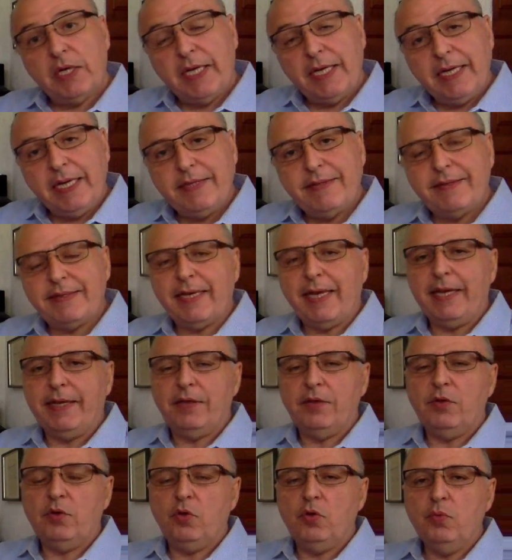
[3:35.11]
let's say
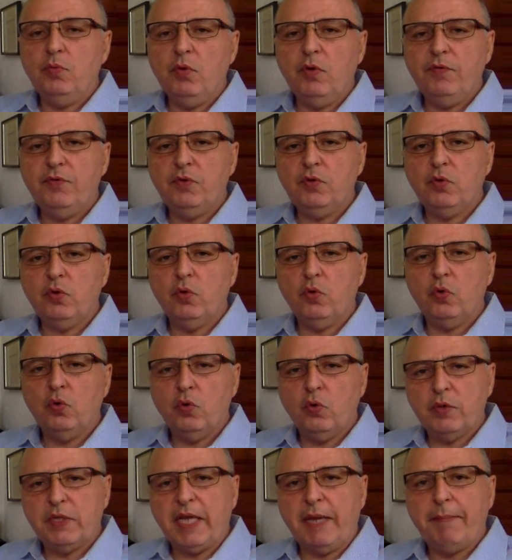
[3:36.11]
you move
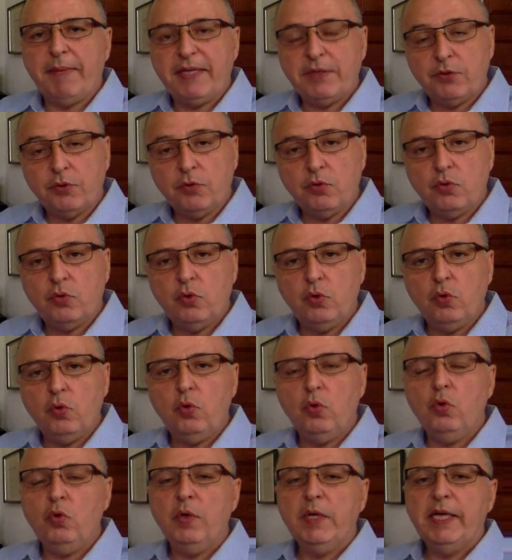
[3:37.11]
to dimension
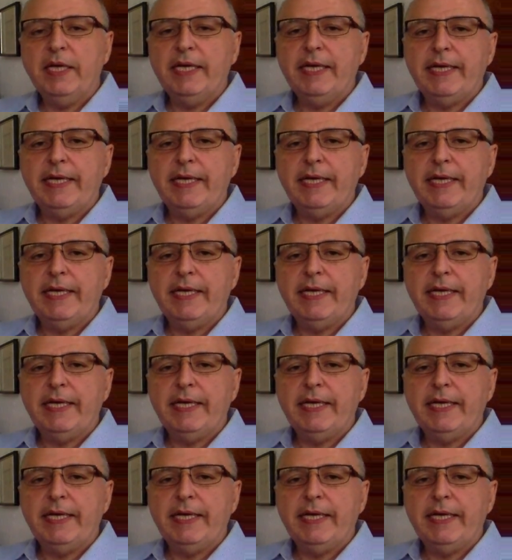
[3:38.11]
2,